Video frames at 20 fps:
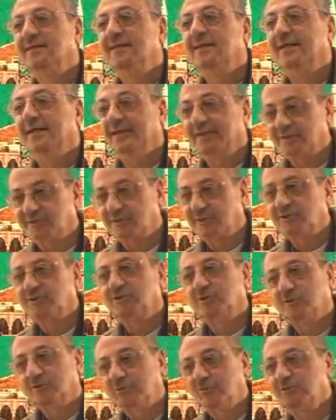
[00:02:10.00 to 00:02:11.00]
is it
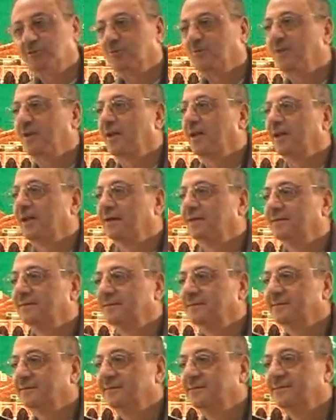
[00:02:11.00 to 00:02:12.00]
shibu jumla,
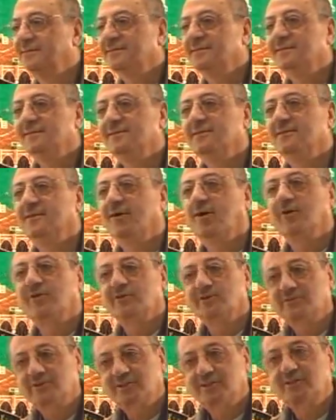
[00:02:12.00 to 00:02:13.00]
or
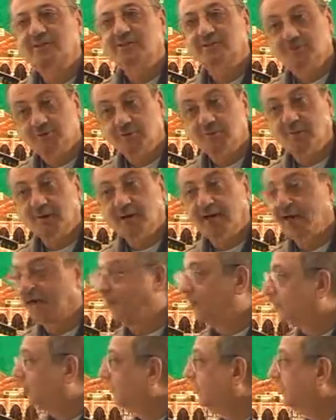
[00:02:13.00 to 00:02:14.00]
is it jumla?
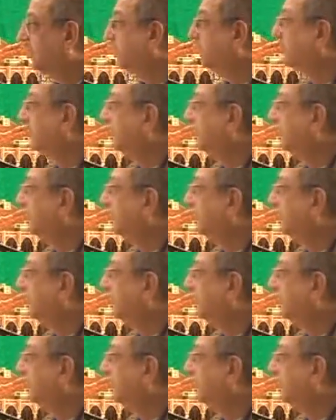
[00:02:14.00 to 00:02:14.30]
Only 3